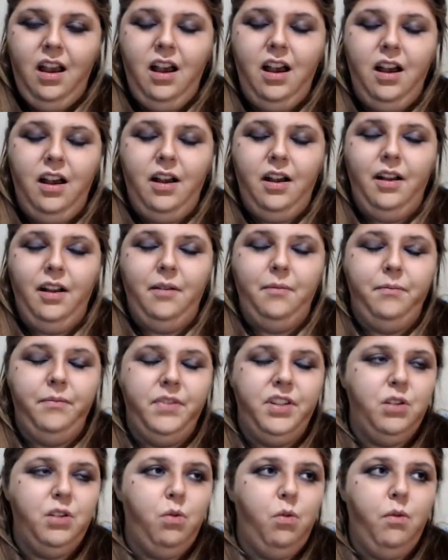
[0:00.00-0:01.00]

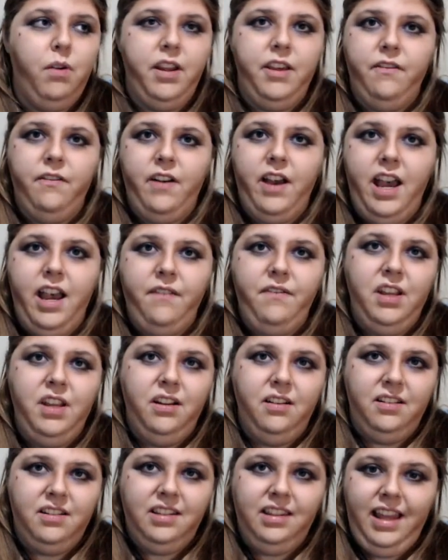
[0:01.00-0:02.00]
Um, 25
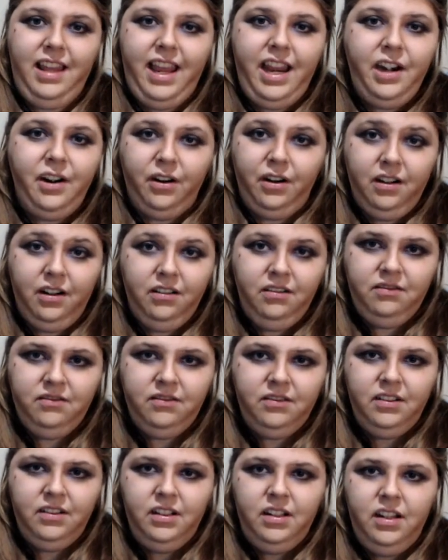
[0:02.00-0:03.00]
years later,
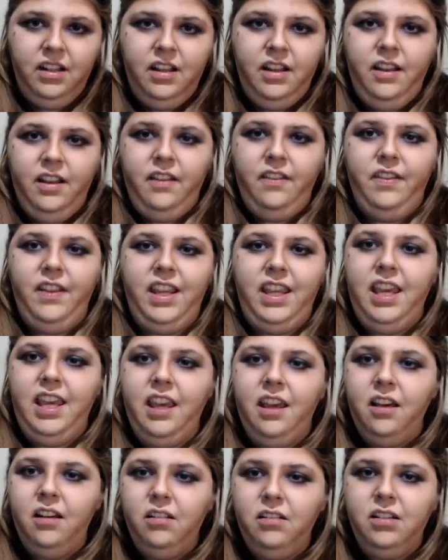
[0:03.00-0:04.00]
the
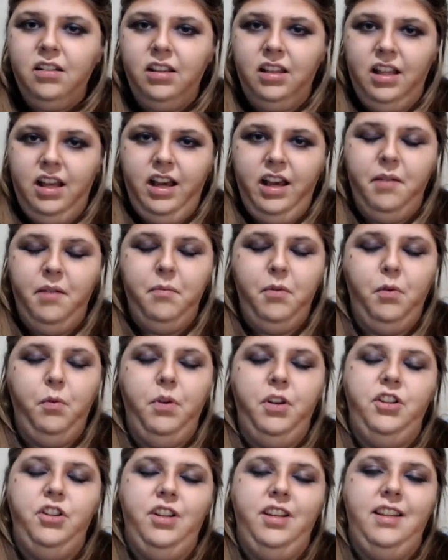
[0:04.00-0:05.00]
Kill Club,
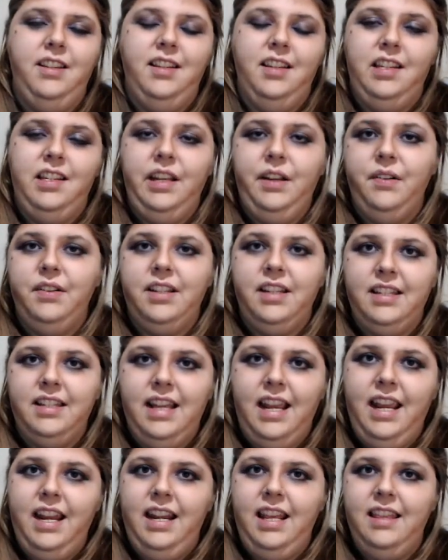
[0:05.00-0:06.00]
which is a secret
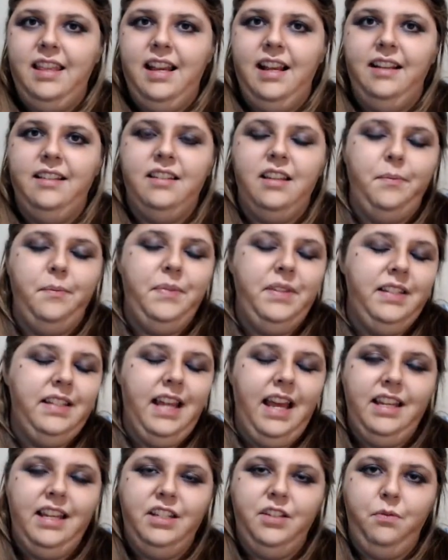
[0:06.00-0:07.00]
society that's
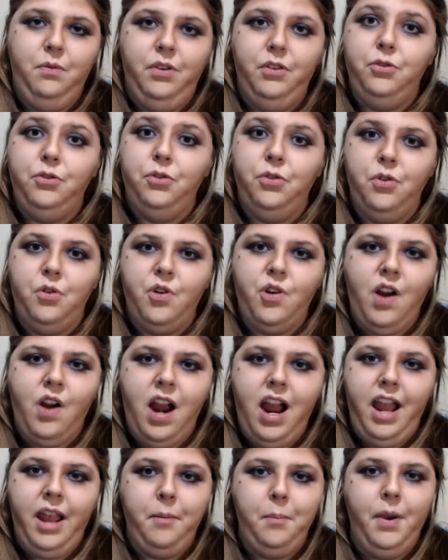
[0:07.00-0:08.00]
obsessed with true
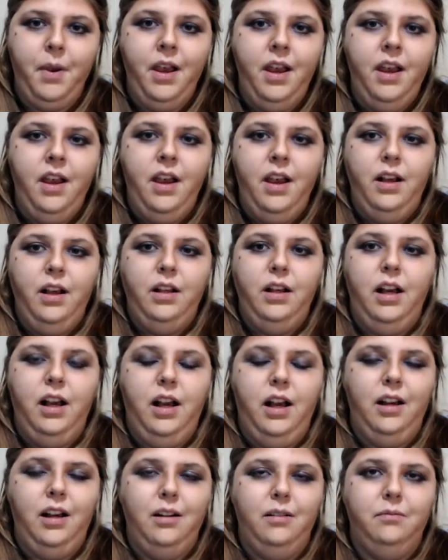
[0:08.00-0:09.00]
crime,
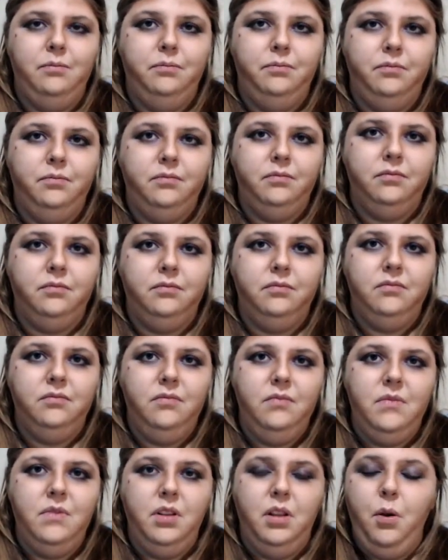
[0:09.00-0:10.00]
um,
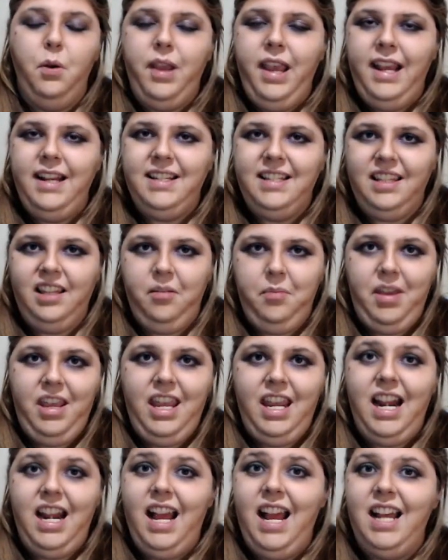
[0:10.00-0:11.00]
locates
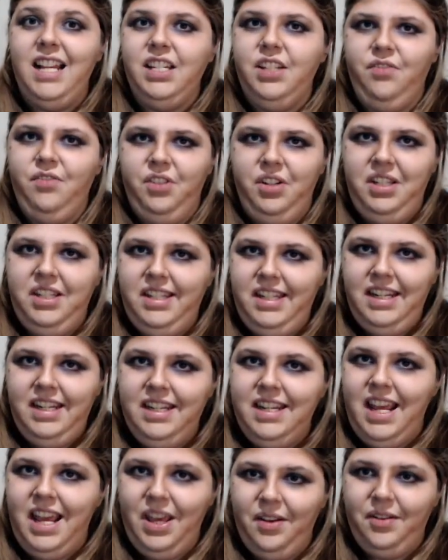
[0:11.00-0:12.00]
Libby and asks for
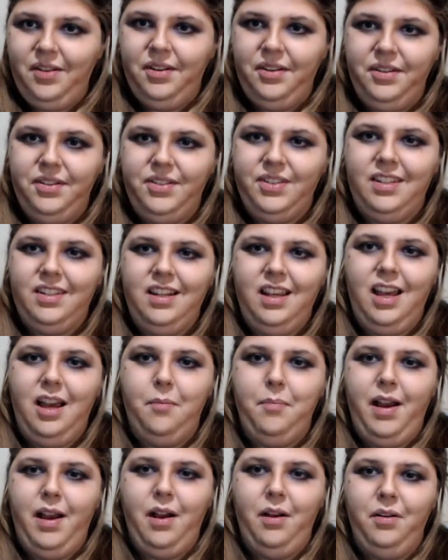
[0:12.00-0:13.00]
details
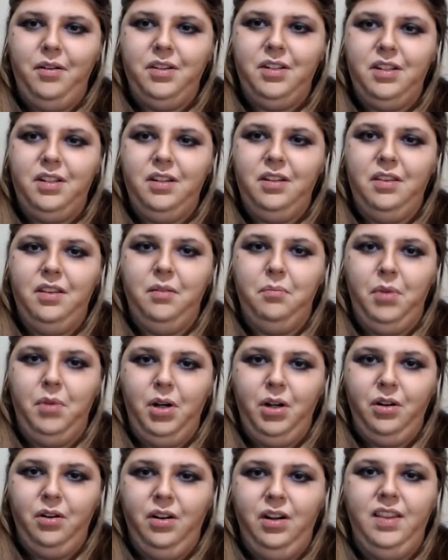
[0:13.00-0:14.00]
about the
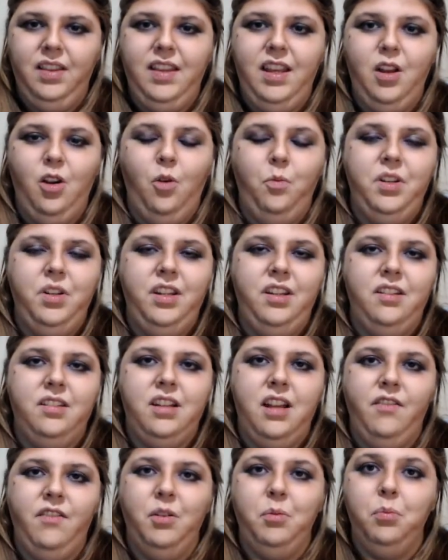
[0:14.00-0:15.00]
murder and they hope to
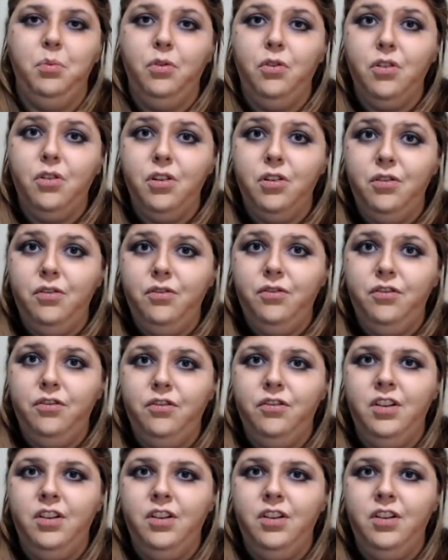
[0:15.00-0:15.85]
discover proof